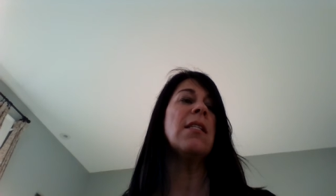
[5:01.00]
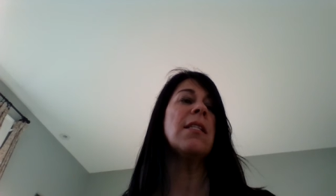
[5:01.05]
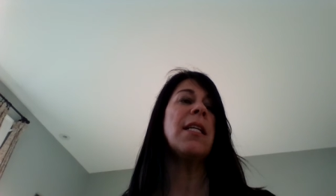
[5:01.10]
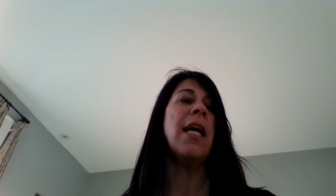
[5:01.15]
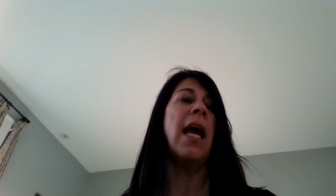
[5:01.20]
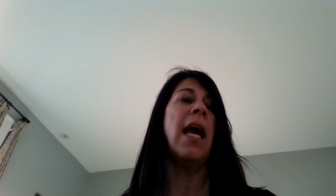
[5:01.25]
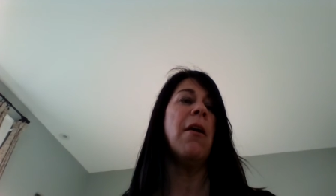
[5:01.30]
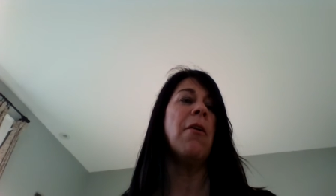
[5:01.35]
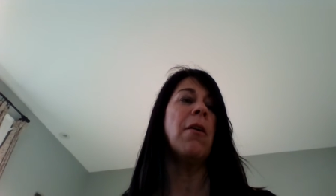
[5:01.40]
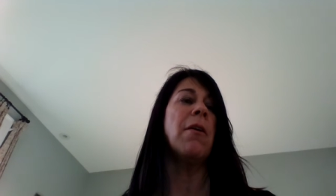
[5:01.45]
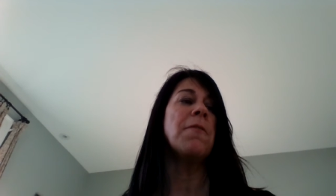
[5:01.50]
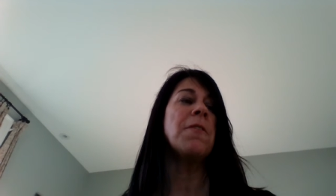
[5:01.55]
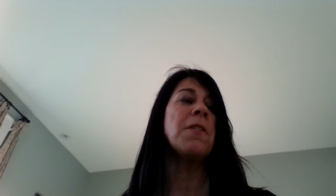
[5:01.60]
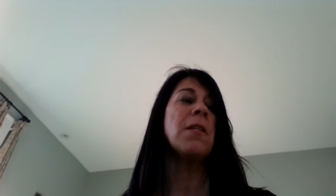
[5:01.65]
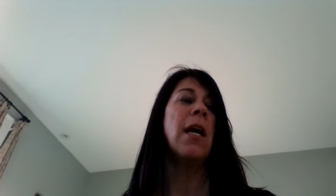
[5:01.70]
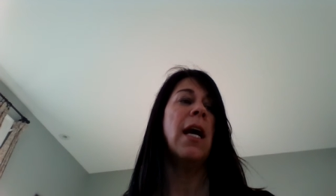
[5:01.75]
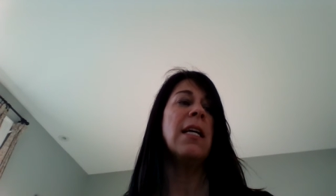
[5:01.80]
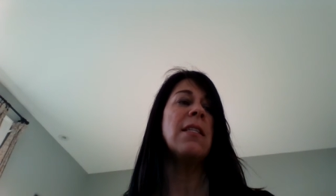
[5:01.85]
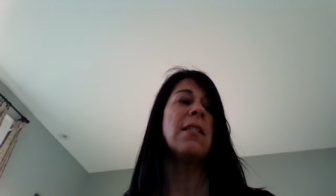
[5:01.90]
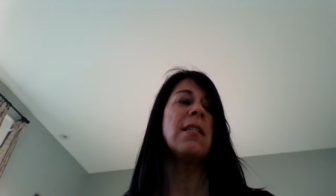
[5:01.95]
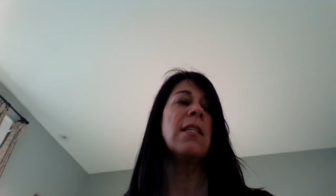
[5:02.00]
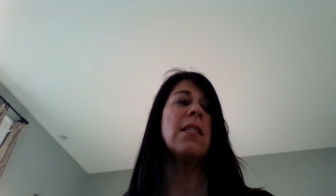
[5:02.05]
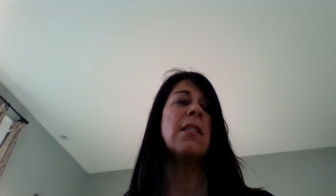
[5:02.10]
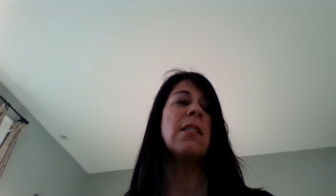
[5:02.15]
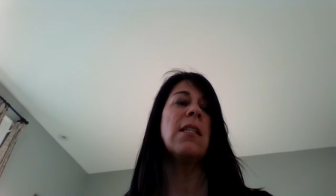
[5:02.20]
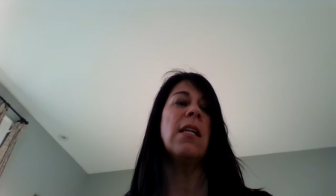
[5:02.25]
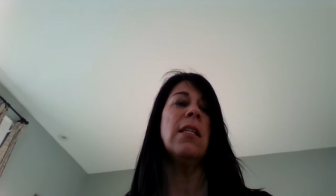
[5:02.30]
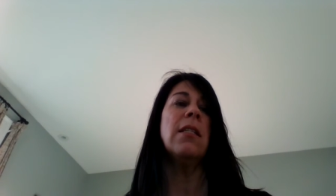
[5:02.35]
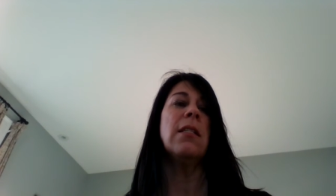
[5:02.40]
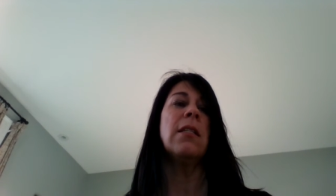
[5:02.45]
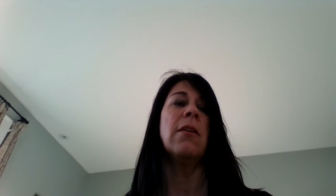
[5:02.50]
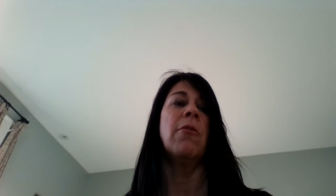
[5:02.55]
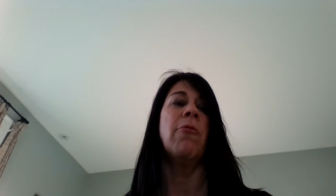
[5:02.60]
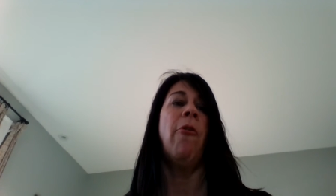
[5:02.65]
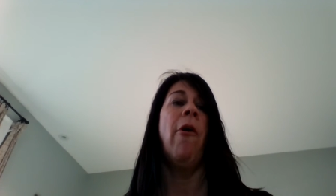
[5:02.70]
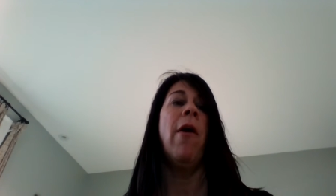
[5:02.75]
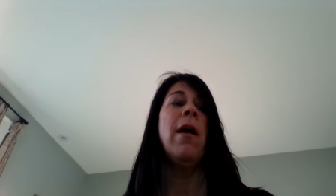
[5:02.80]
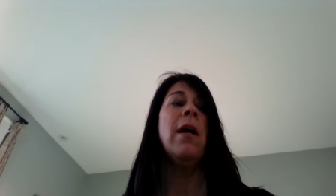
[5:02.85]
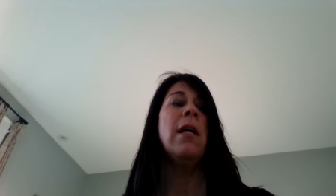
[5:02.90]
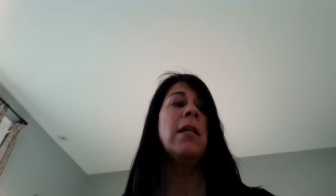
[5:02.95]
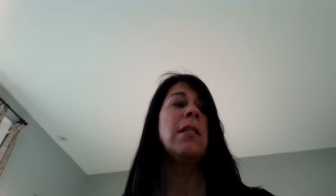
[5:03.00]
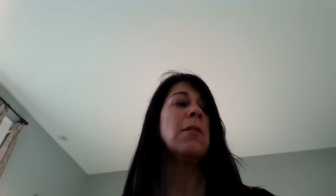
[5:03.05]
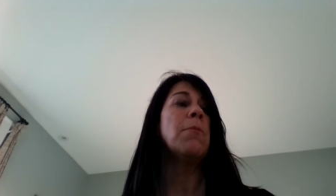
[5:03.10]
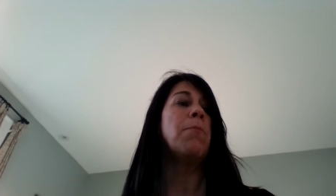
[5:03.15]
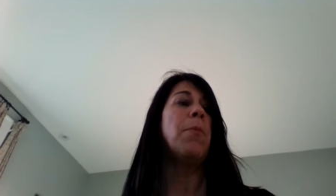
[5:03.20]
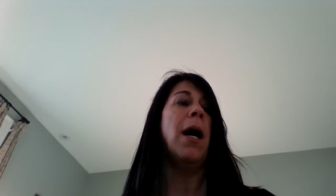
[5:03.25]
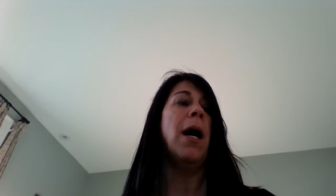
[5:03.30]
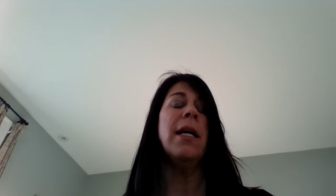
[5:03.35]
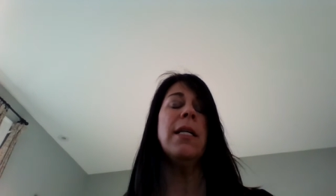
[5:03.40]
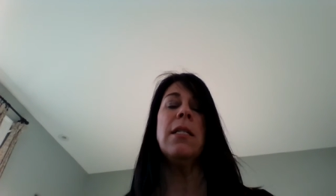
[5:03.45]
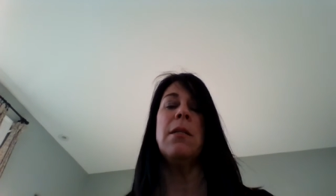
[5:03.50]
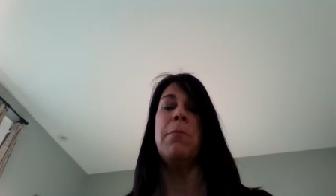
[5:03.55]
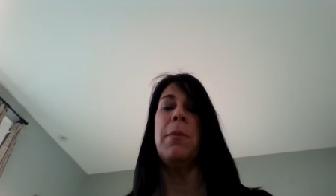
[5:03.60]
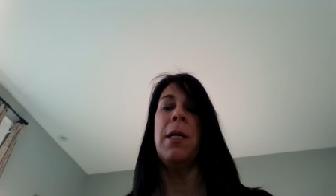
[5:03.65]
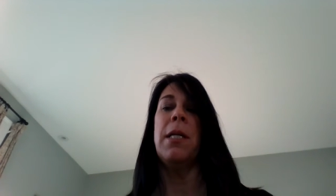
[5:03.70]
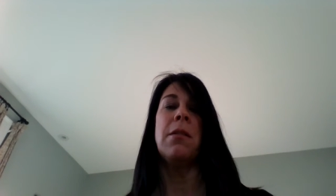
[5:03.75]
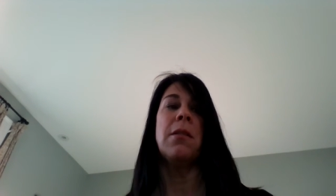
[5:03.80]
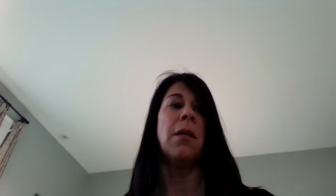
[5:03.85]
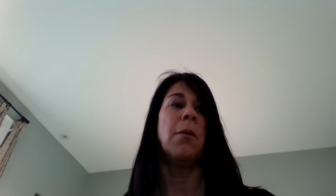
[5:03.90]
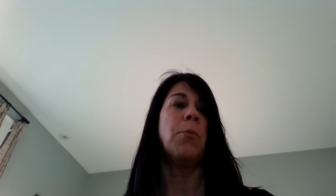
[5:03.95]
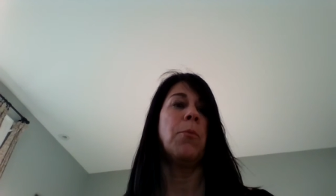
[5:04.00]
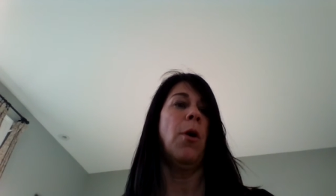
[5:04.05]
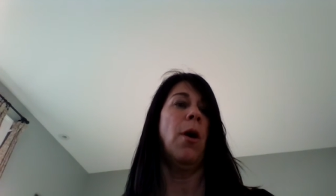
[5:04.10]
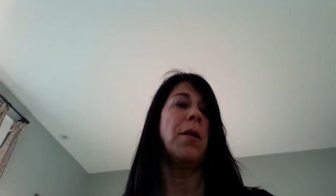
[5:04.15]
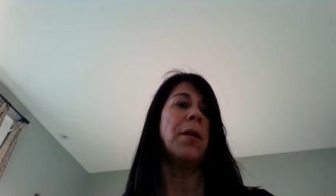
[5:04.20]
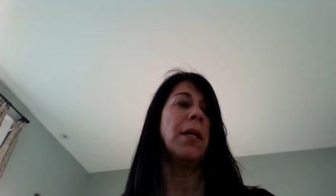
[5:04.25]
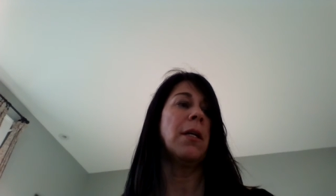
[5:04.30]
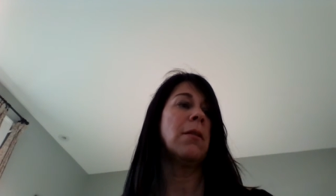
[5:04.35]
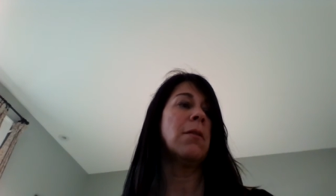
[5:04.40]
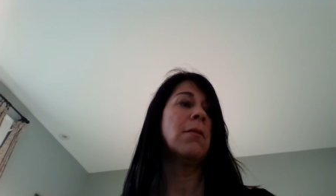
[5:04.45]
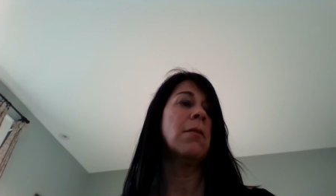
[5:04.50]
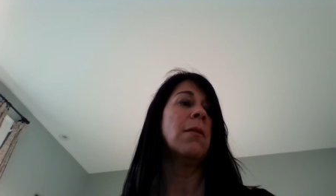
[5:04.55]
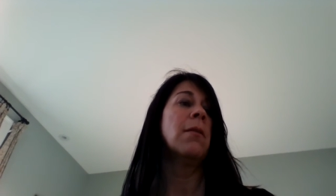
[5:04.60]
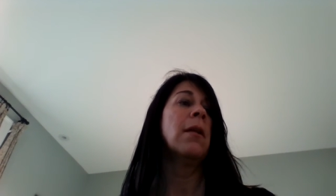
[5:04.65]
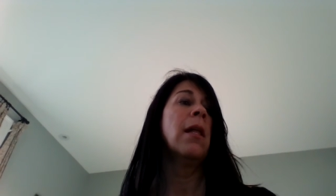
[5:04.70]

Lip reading: tariffs as an incentive to buy domestic products